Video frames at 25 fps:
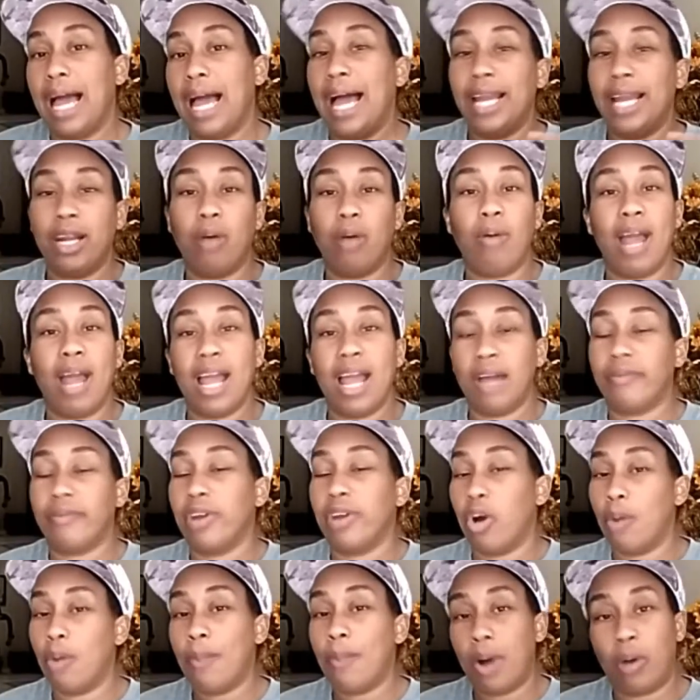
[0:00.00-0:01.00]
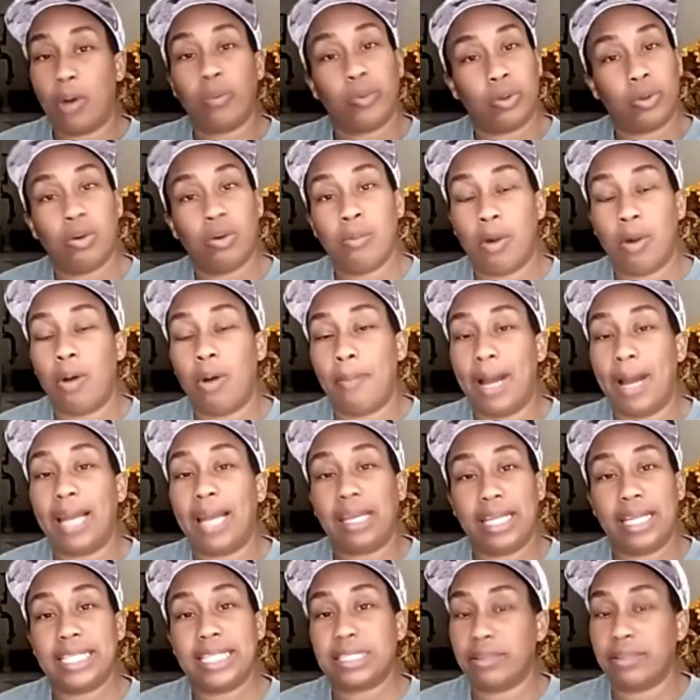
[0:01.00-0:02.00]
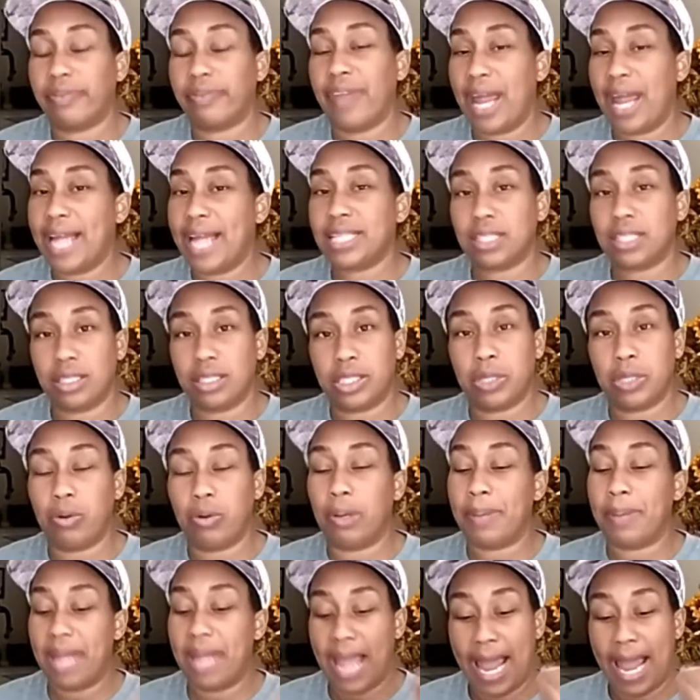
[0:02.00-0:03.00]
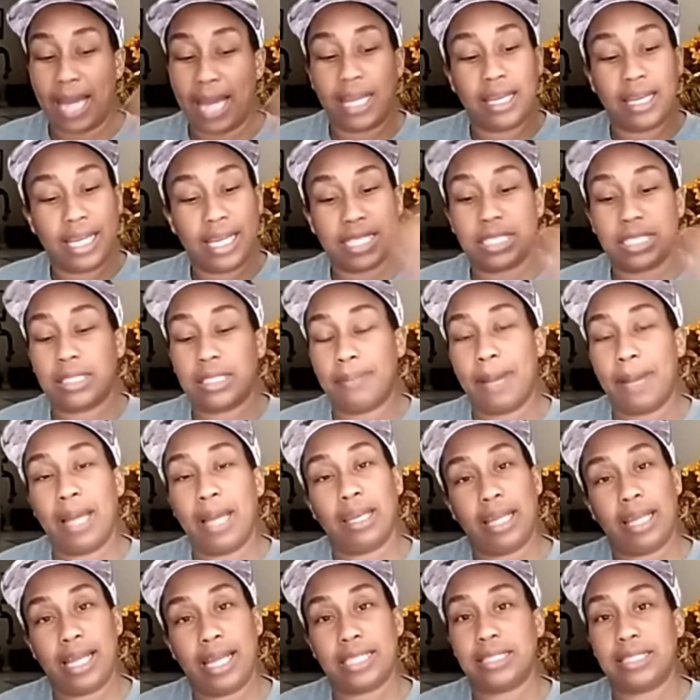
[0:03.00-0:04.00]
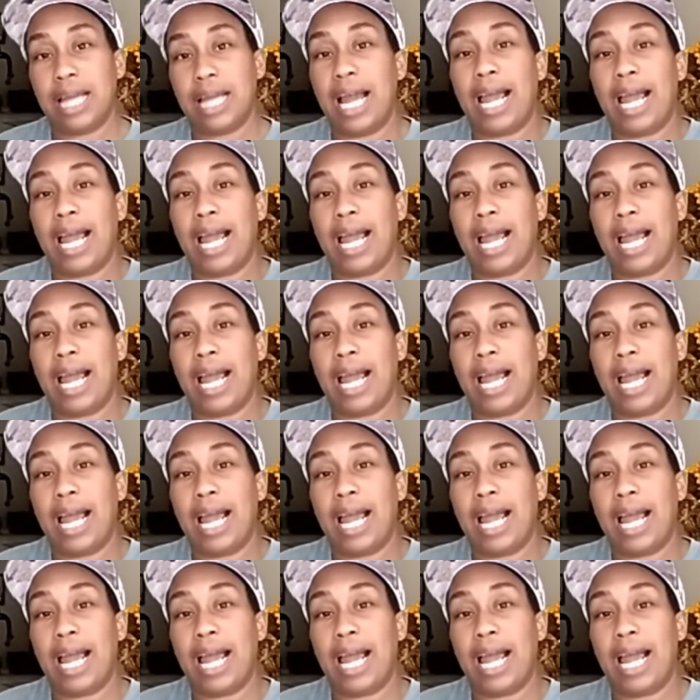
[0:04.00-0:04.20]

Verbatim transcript: I don't have no more room on my list of things to do to be adding this to my list.